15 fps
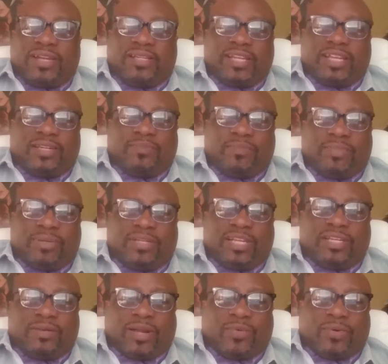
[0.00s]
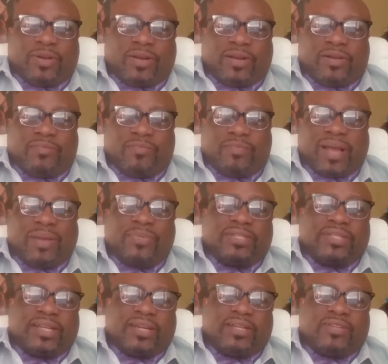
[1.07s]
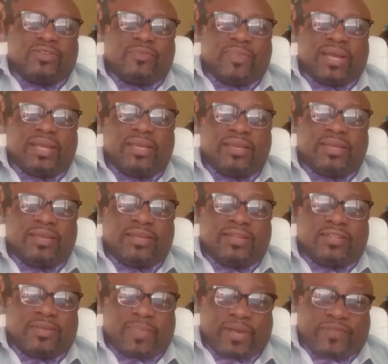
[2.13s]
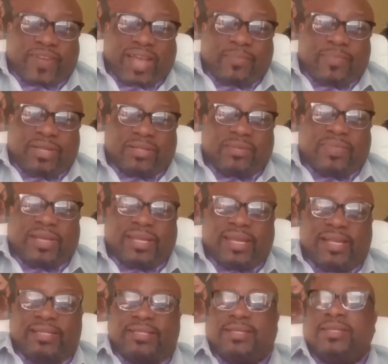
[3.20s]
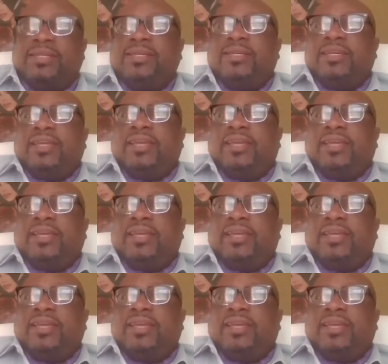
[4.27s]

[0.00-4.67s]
try to teach Bible study to my family, to my kids.